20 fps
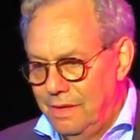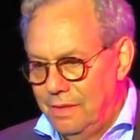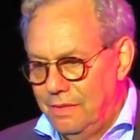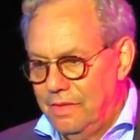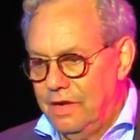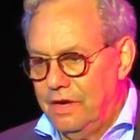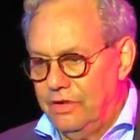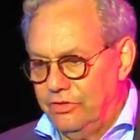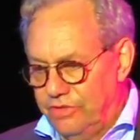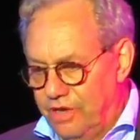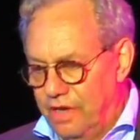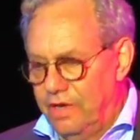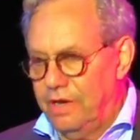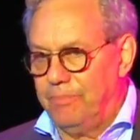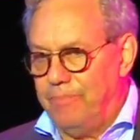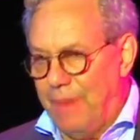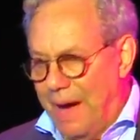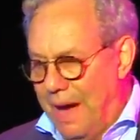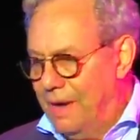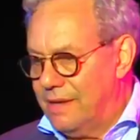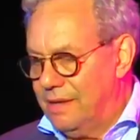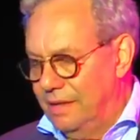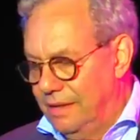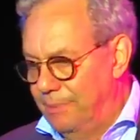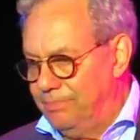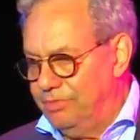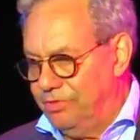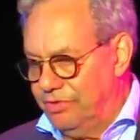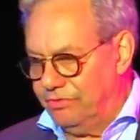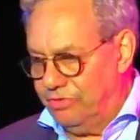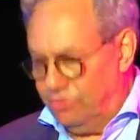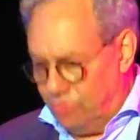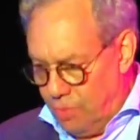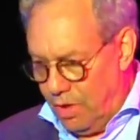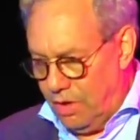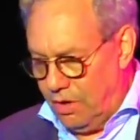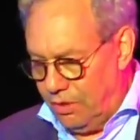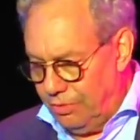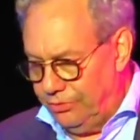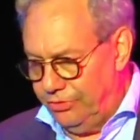There's an apocalypse of
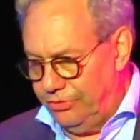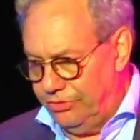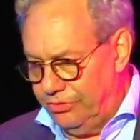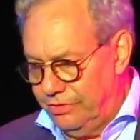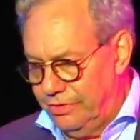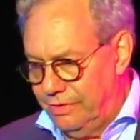squirrels.